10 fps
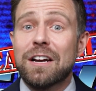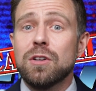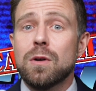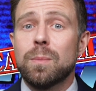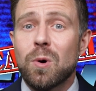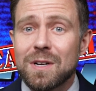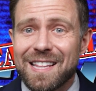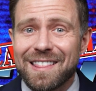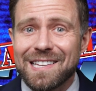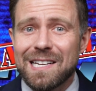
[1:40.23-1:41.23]
are actually
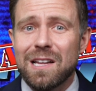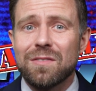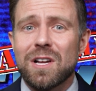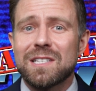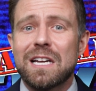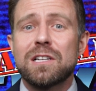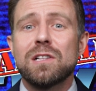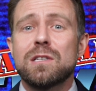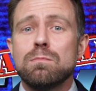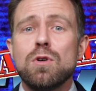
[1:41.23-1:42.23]
reports that the city of Los
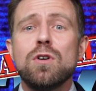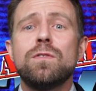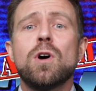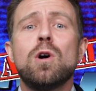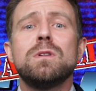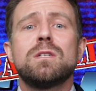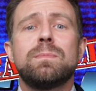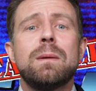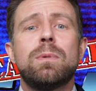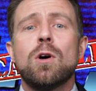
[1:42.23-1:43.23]
Angeles moved homeless
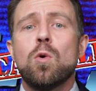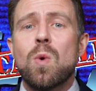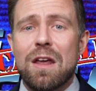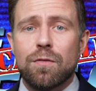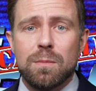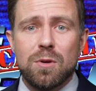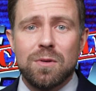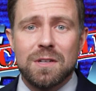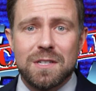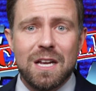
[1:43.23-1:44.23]
people away from
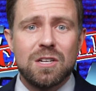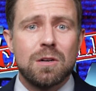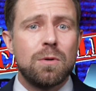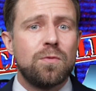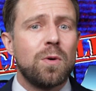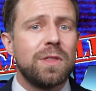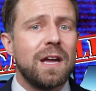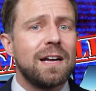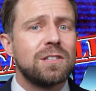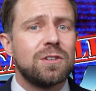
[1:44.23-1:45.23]
Union Station before the
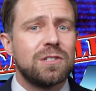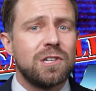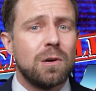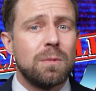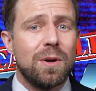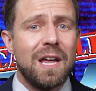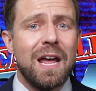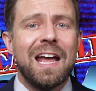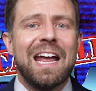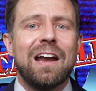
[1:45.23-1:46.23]
Oscars ceremony